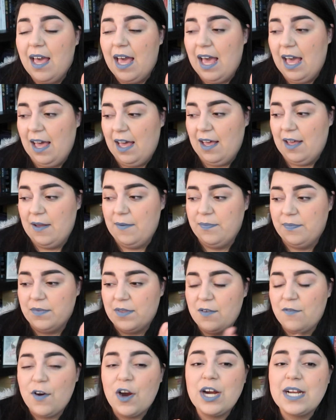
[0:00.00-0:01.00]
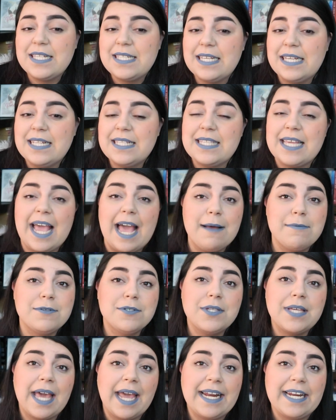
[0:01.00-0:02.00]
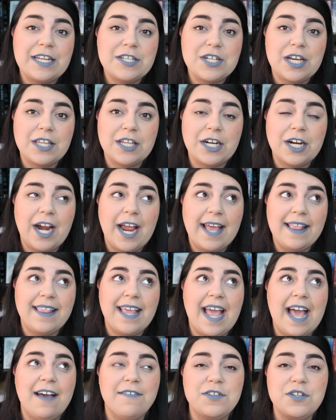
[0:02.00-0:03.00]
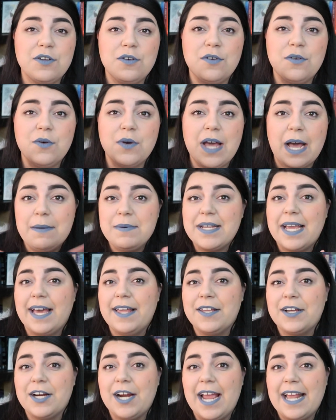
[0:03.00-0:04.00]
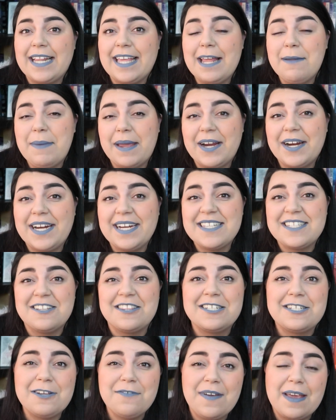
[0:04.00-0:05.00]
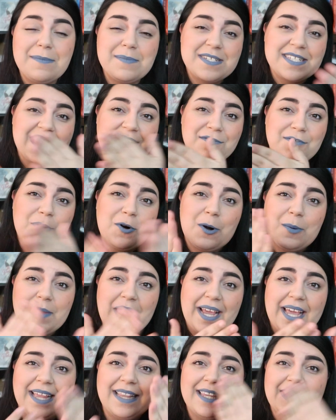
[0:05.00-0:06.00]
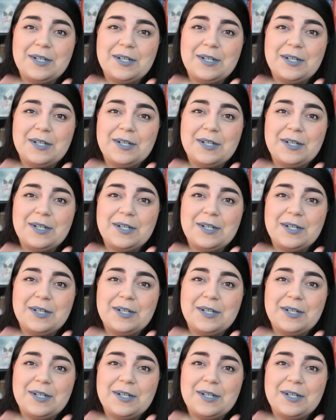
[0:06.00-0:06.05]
um, Fergusons, they absolutely hate each other and they have to come together and get married so the two families can form like a